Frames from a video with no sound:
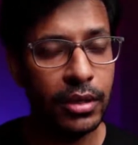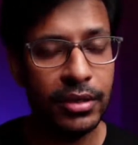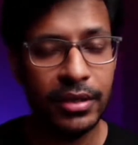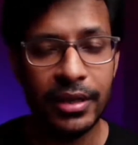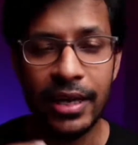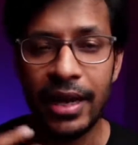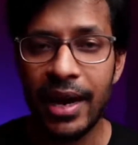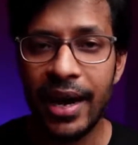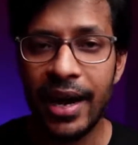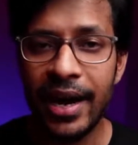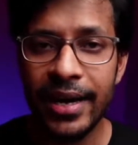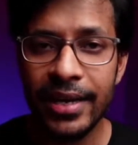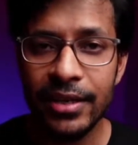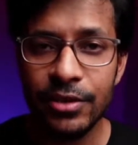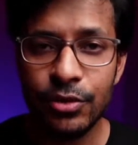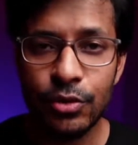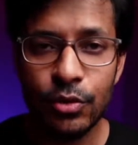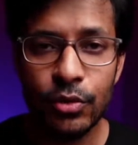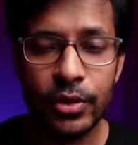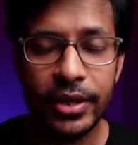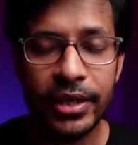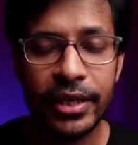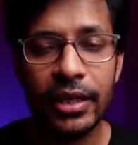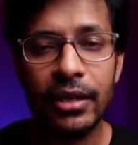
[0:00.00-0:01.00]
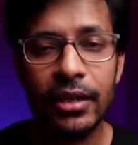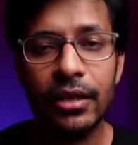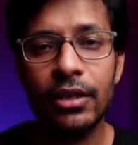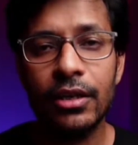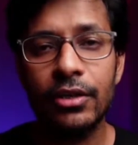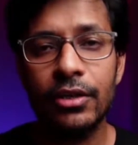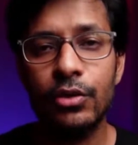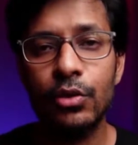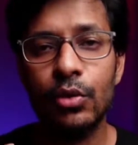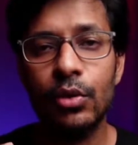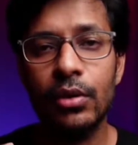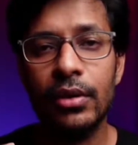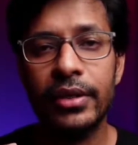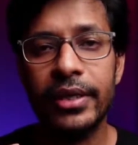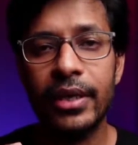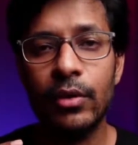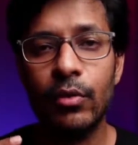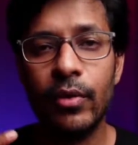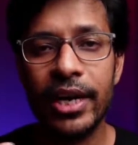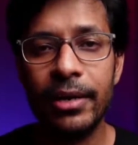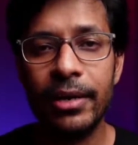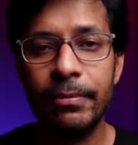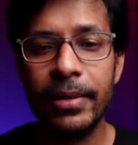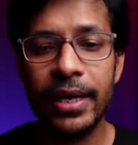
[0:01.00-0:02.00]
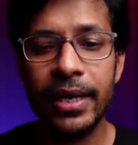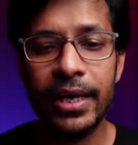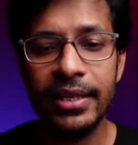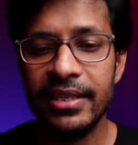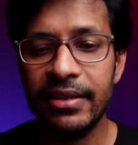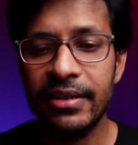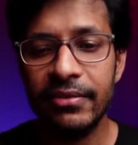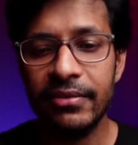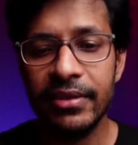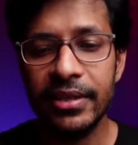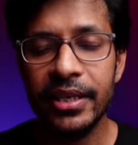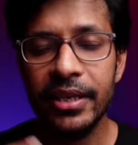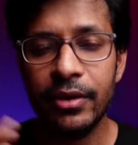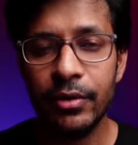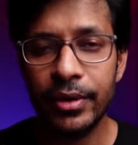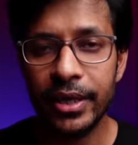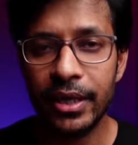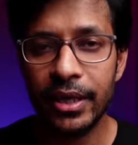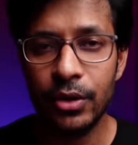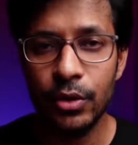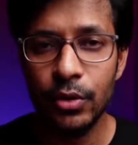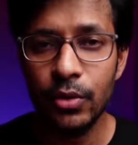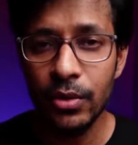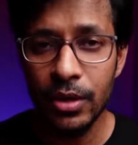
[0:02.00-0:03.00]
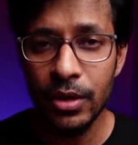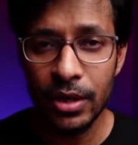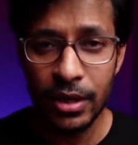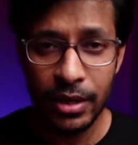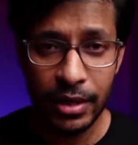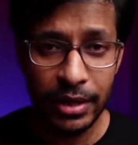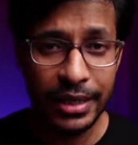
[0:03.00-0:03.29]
the ISO, it can control the white balance, everything you can do.